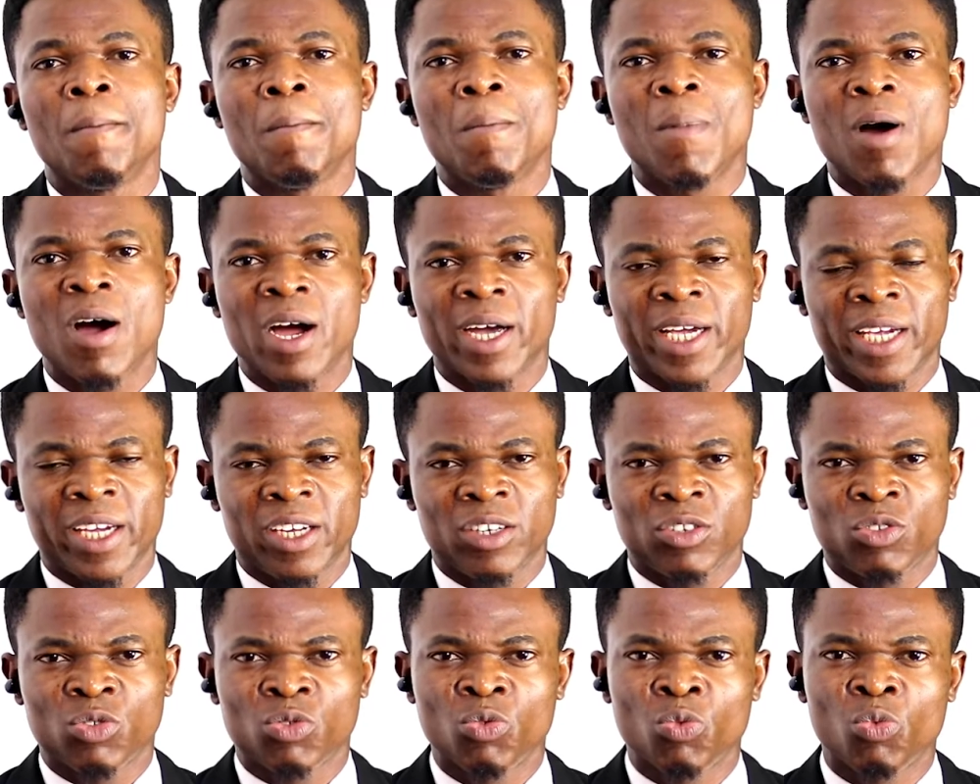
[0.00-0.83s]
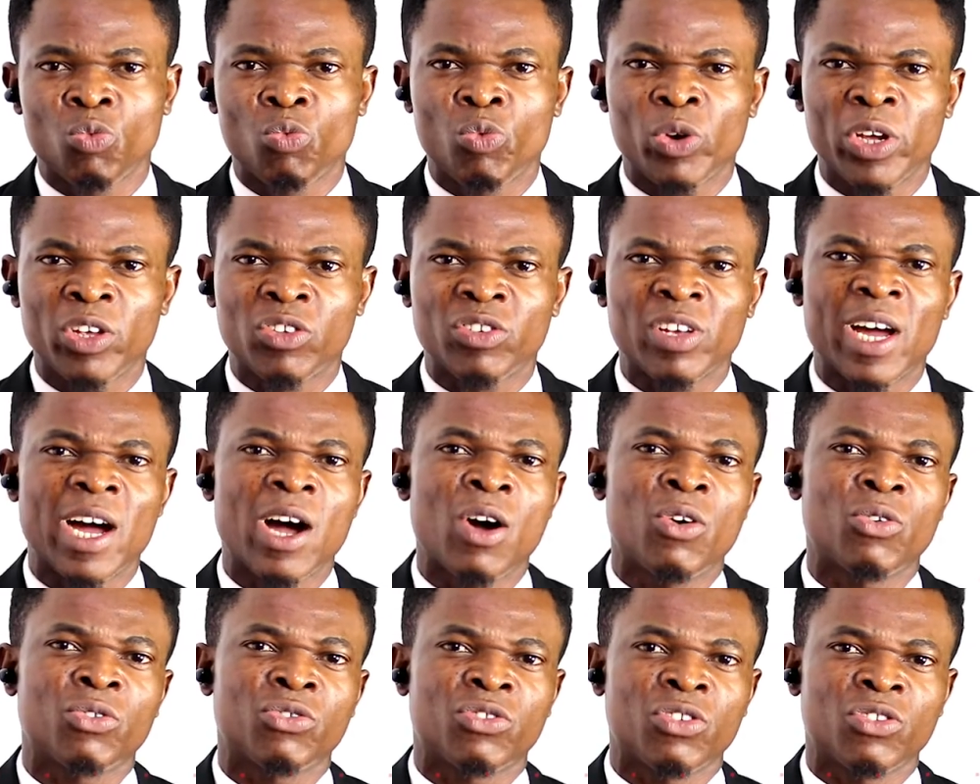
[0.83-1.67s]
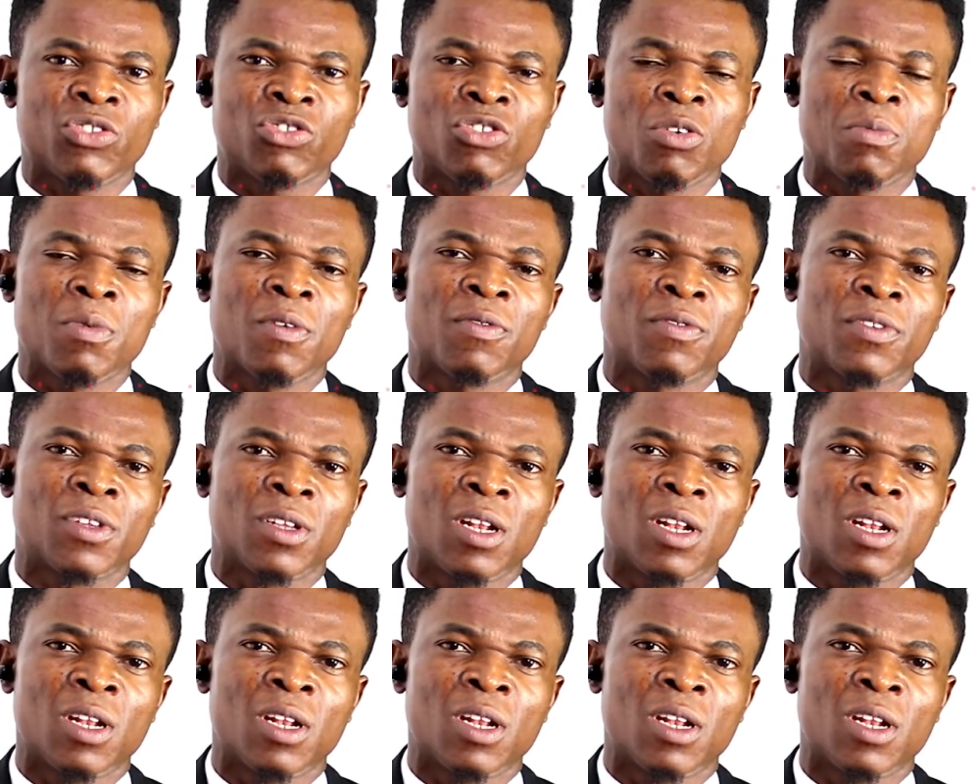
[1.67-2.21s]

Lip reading: Market, which houses some of